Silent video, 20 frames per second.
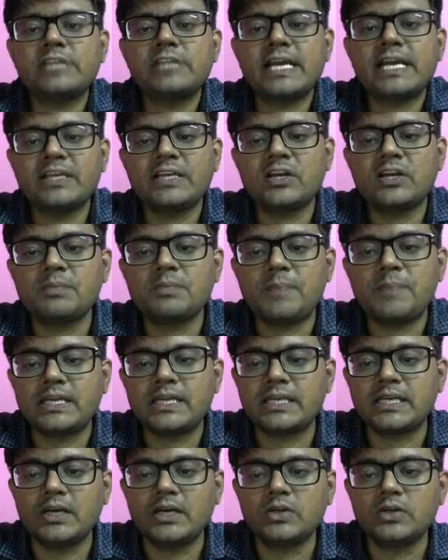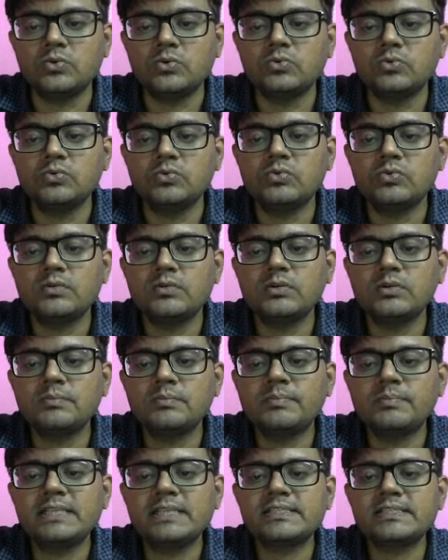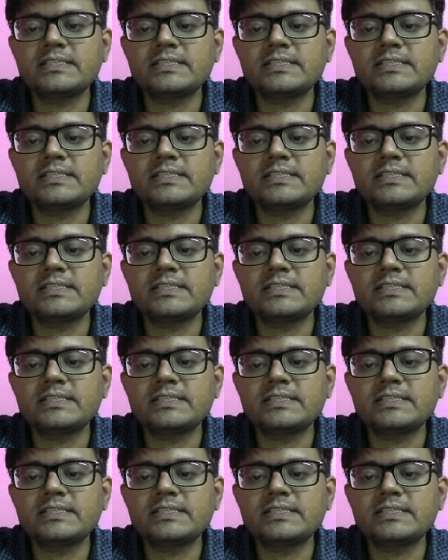acting on the particle 2 plus